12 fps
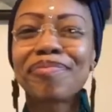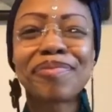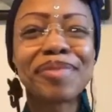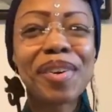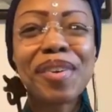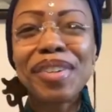
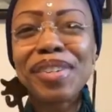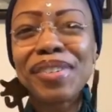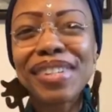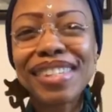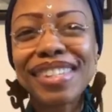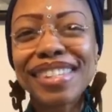all
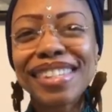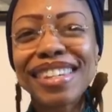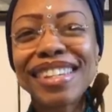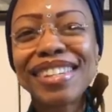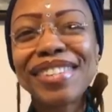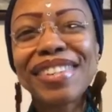choices is
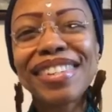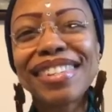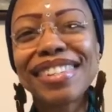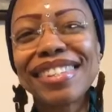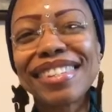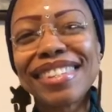good
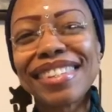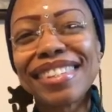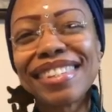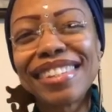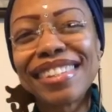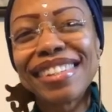choices.
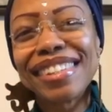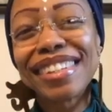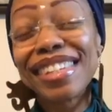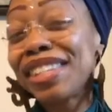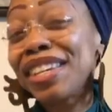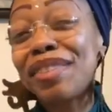
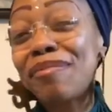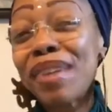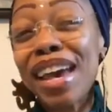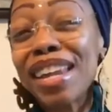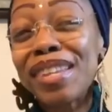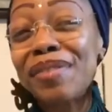Because good and
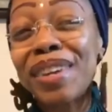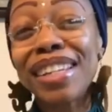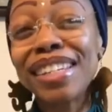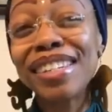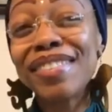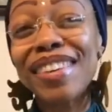bad is
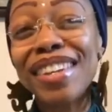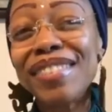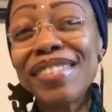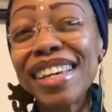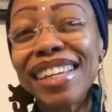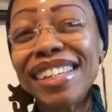relative
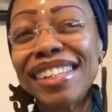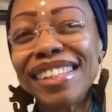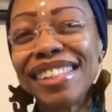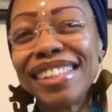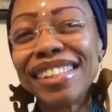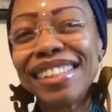anyway.
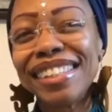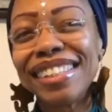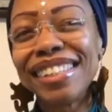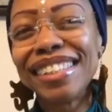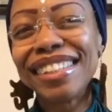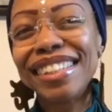
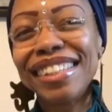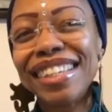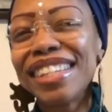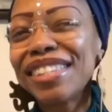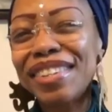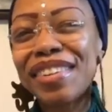
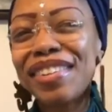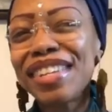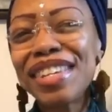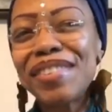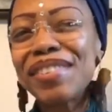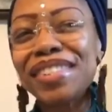It's all
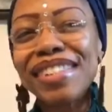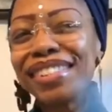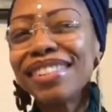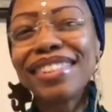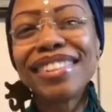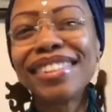equal.
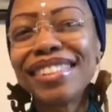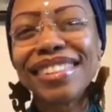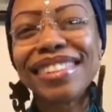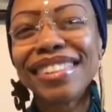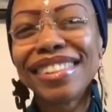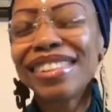
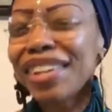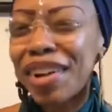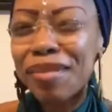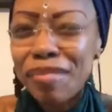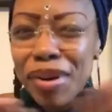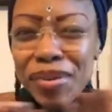It's
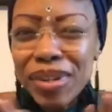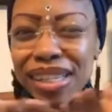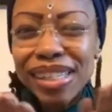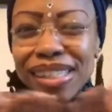all polar.